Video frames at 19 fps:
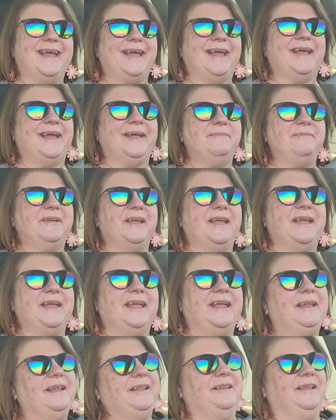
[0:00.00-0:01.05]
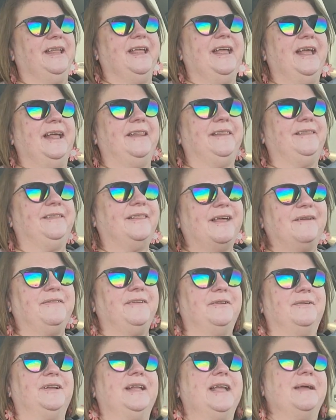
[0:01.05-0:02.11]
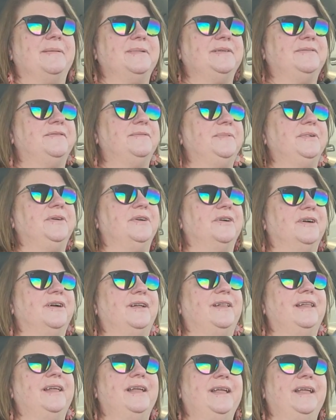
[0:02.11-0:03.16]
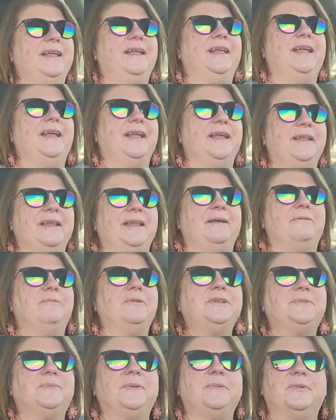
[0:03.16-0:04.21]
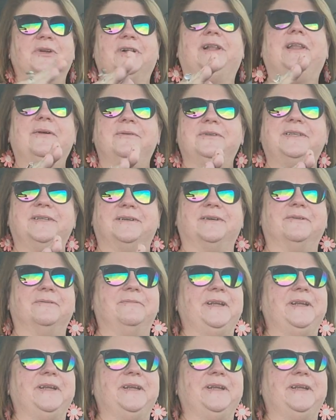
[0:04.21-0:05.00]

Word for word: Um, I love hearing comments from you, girl. And I wish we were closer.